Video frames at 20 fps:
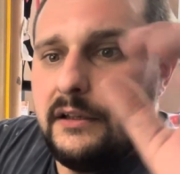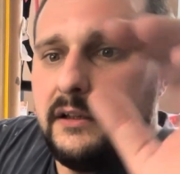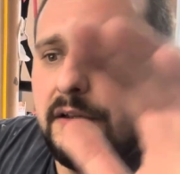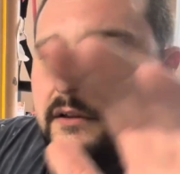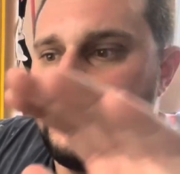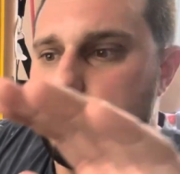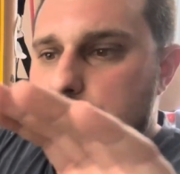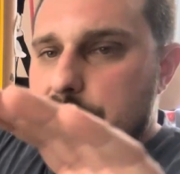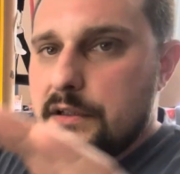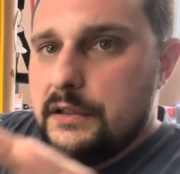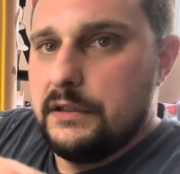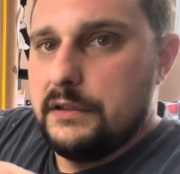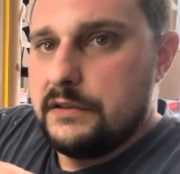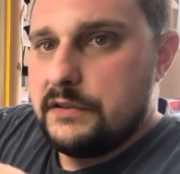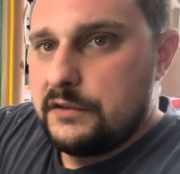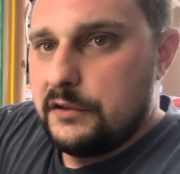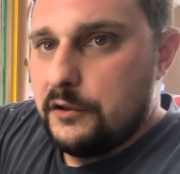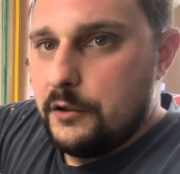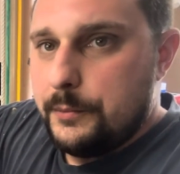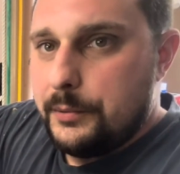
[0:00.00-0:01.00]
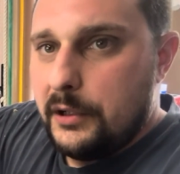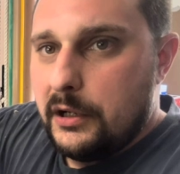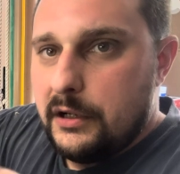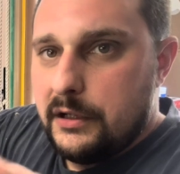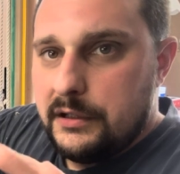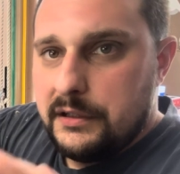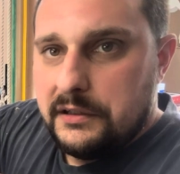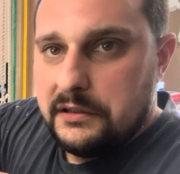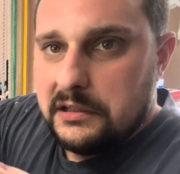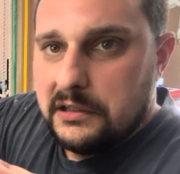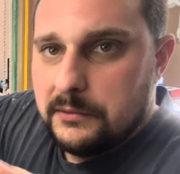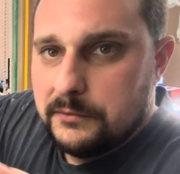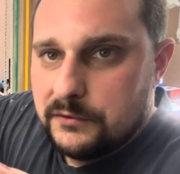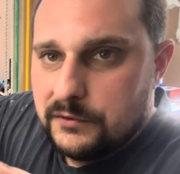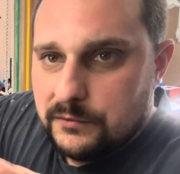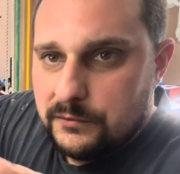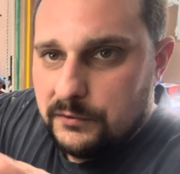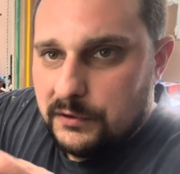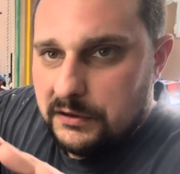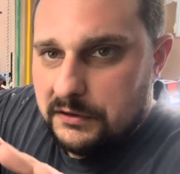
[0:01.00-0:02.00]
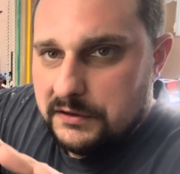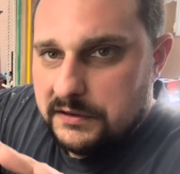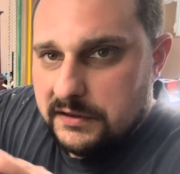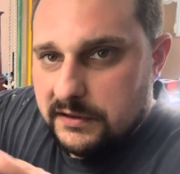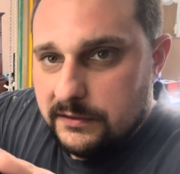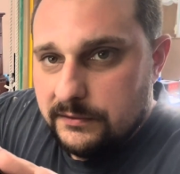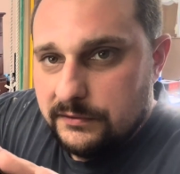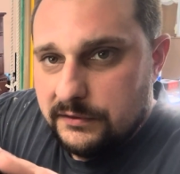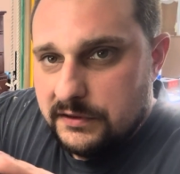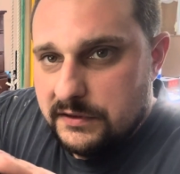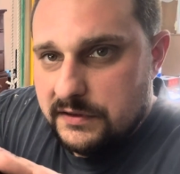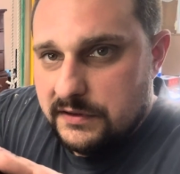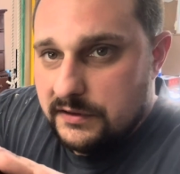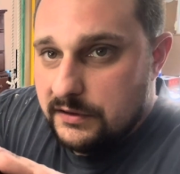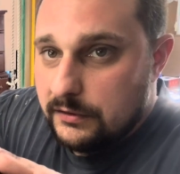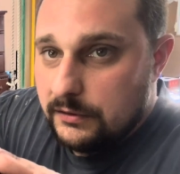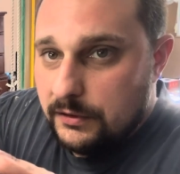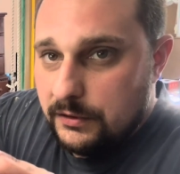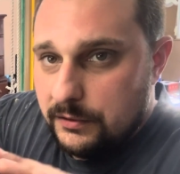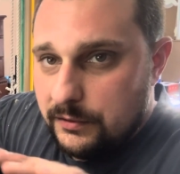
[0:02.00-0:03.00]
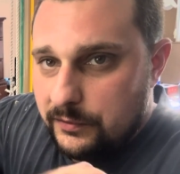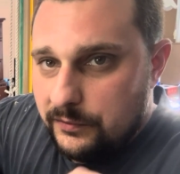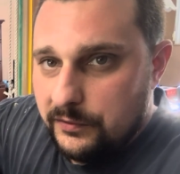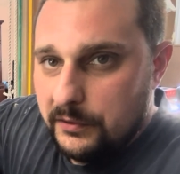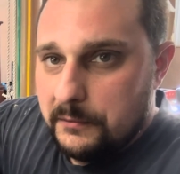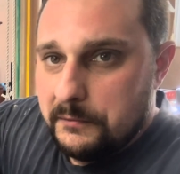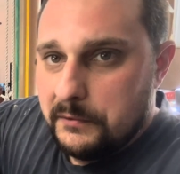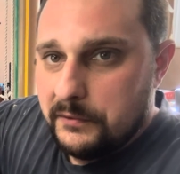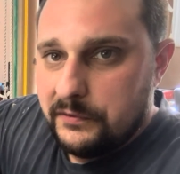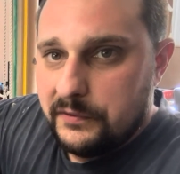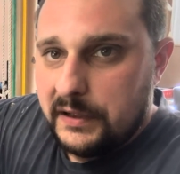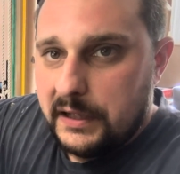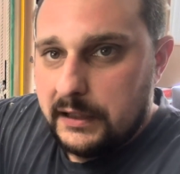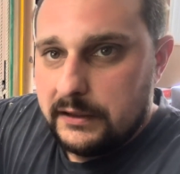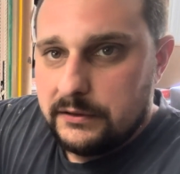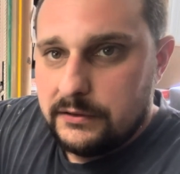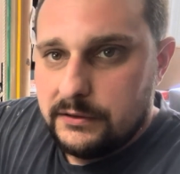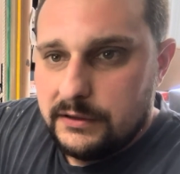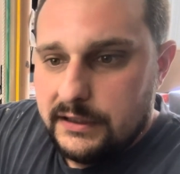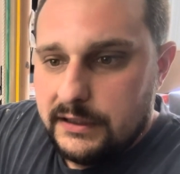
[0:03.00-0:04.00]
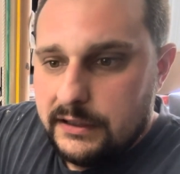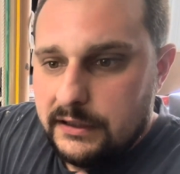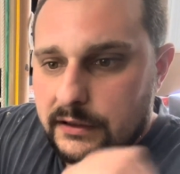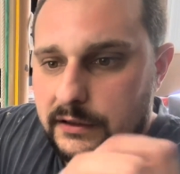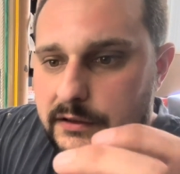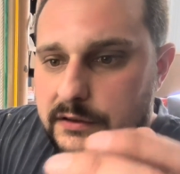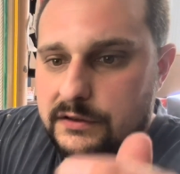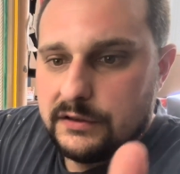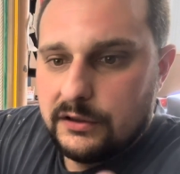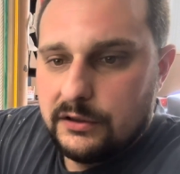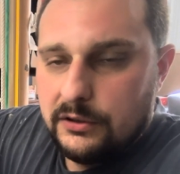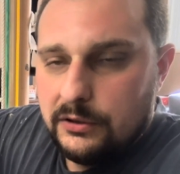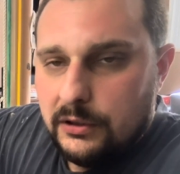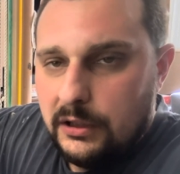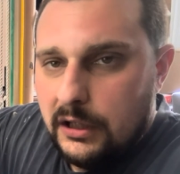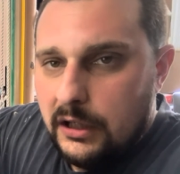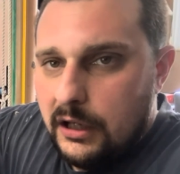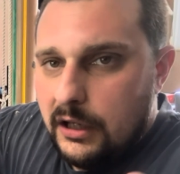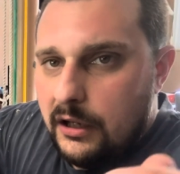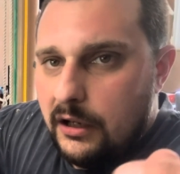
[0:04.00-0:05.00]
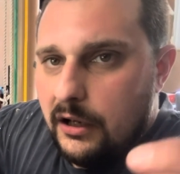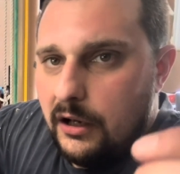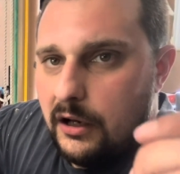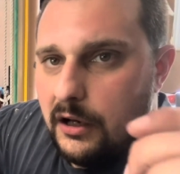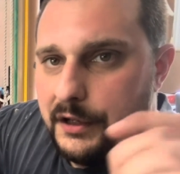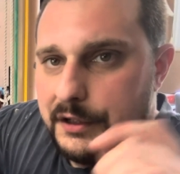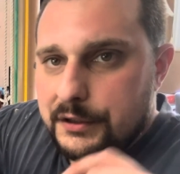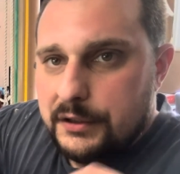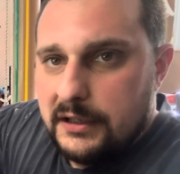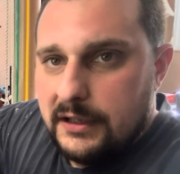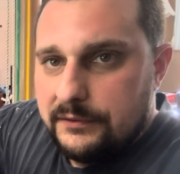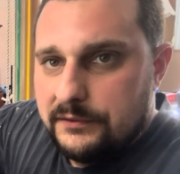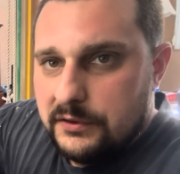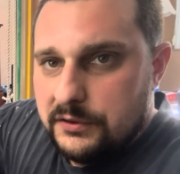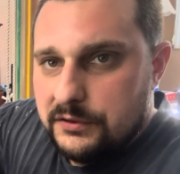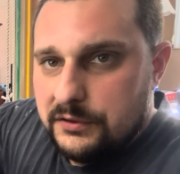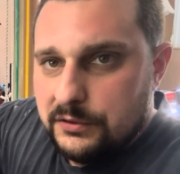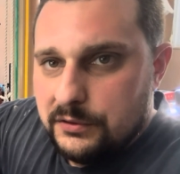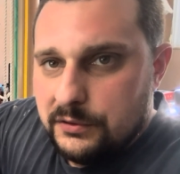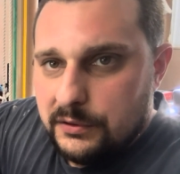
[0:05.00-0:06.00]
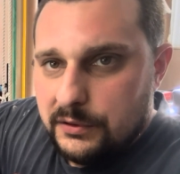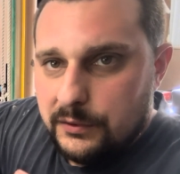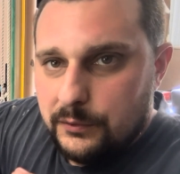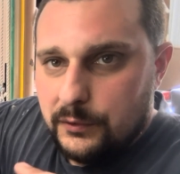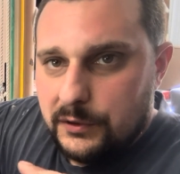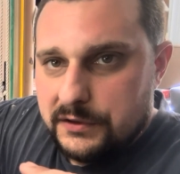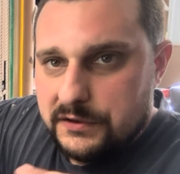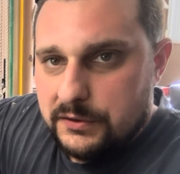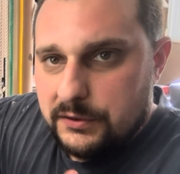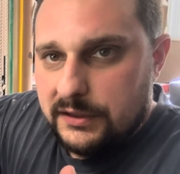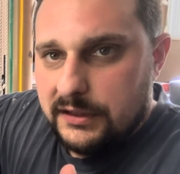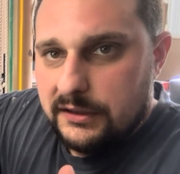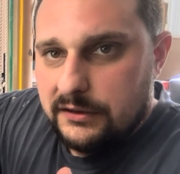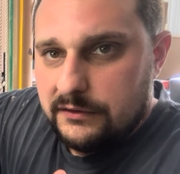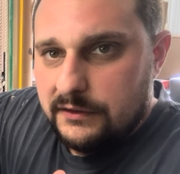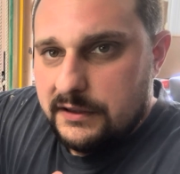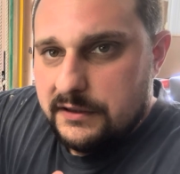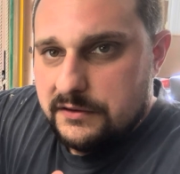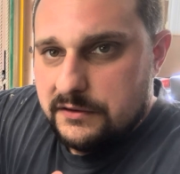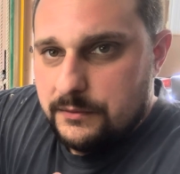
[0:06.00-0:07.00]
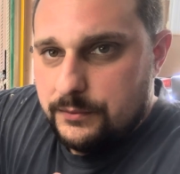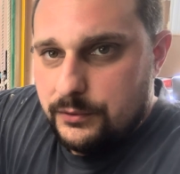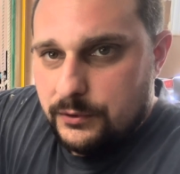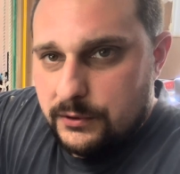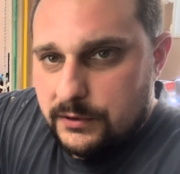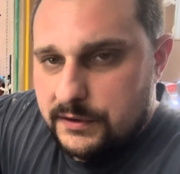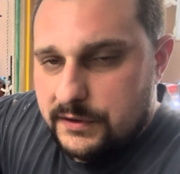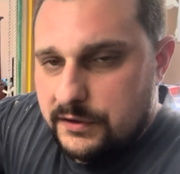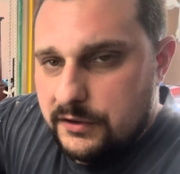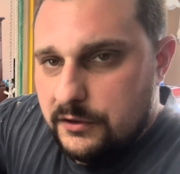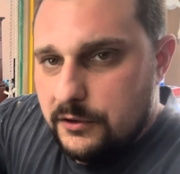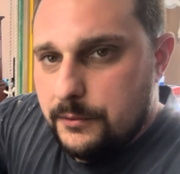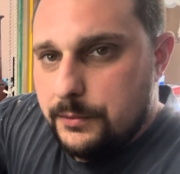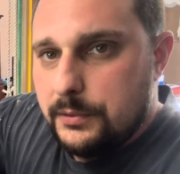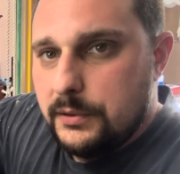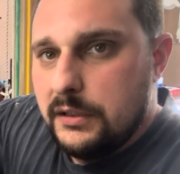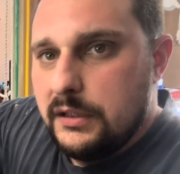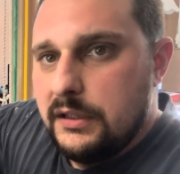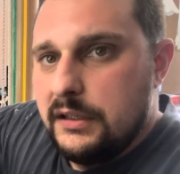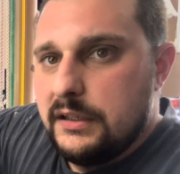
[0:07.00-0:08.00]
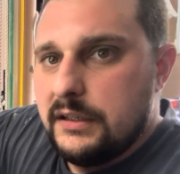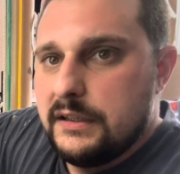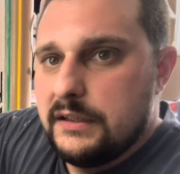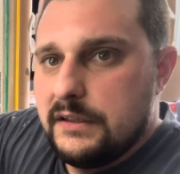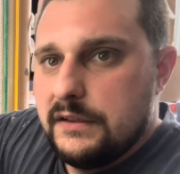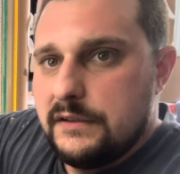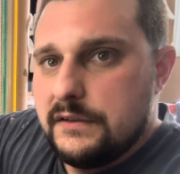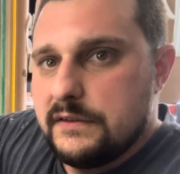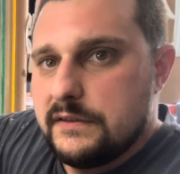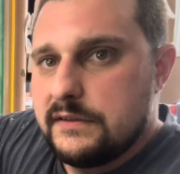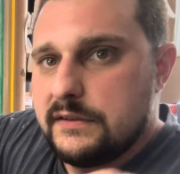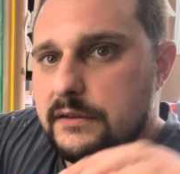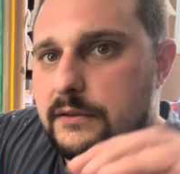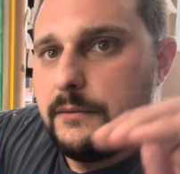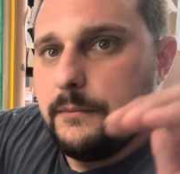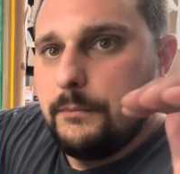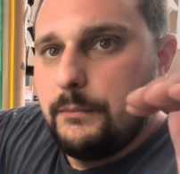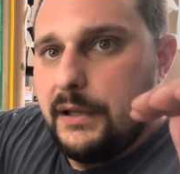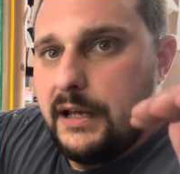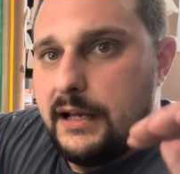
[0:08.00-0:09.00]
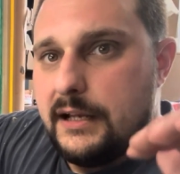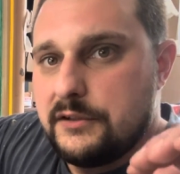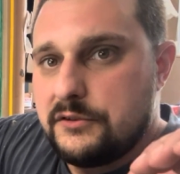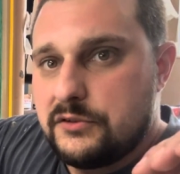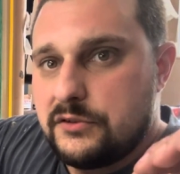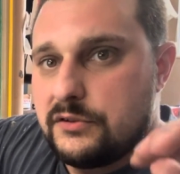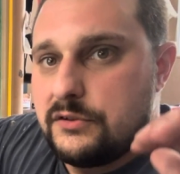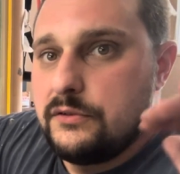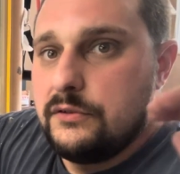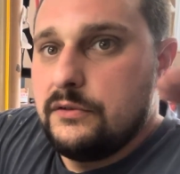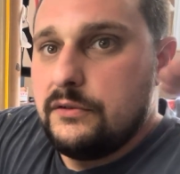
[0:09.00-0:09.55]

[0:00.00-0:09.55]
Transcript: the scope already comes relatively zeroed from the factory. So all you have to do once you get a laser bore scope is match